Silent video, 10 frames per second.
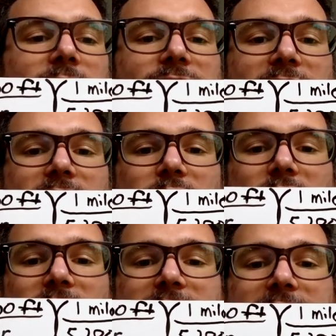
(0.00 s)
feet
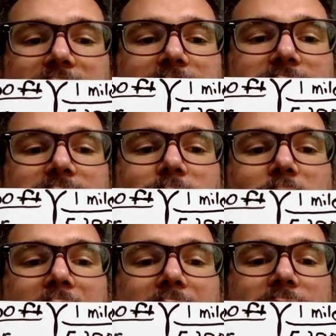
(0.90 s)
per second to
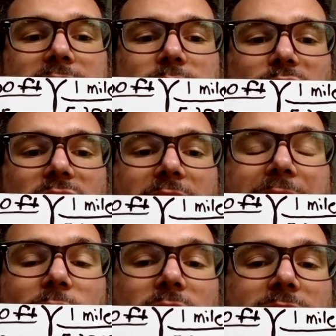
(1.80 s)
miles per hour.